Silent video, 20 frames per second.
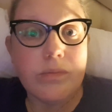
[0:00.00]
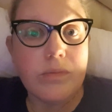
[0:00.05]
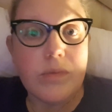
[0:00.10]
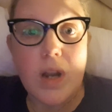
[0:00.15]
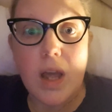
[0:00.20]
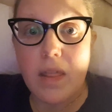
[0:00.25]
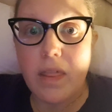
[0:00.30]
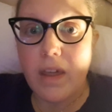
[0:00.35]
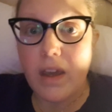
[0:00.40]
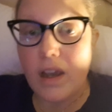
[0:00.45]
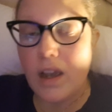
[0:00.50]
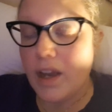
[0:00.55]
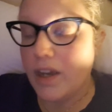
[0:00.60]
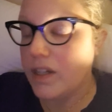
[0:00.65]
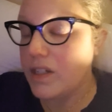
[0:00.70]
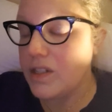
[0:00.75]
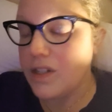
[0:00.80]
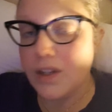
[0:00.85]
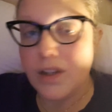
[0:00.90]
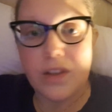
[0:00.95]
Nothing. I
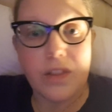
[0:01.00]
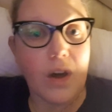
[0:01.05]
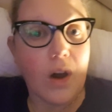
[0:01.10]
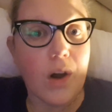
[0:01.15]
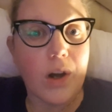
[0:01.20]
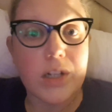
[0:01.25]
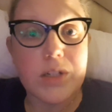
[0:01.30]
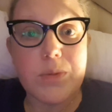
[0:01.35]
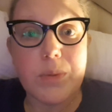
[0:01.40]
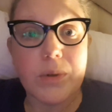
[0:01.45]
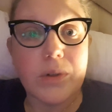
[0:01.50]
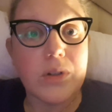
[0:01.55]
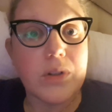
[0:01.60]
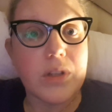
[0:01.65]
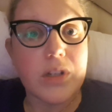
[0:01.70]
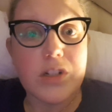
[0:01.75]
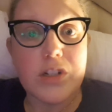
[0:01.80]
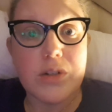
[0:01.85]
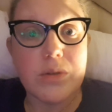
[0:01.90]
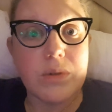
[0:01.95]
can tell you the hospital
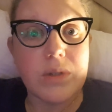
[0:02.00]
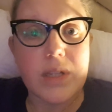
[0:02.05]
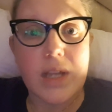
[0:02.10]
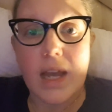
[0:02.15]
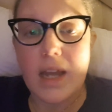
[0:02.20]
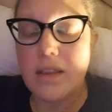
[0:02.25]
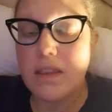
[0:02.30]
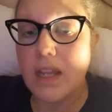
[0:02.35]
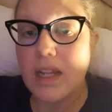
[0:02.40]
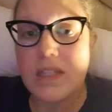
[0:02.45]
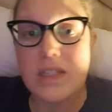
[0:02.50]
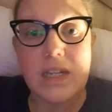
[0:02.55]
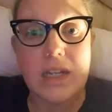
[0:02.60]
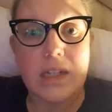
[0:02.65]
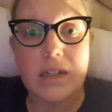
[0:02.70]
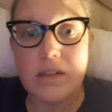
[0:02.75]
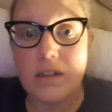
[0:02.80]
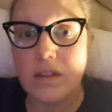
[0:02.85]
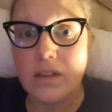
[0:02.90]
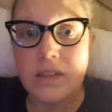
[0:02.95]
that she was at. That's
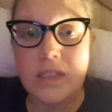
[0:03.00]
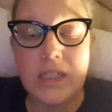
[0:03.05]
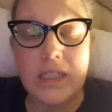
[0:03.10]
it.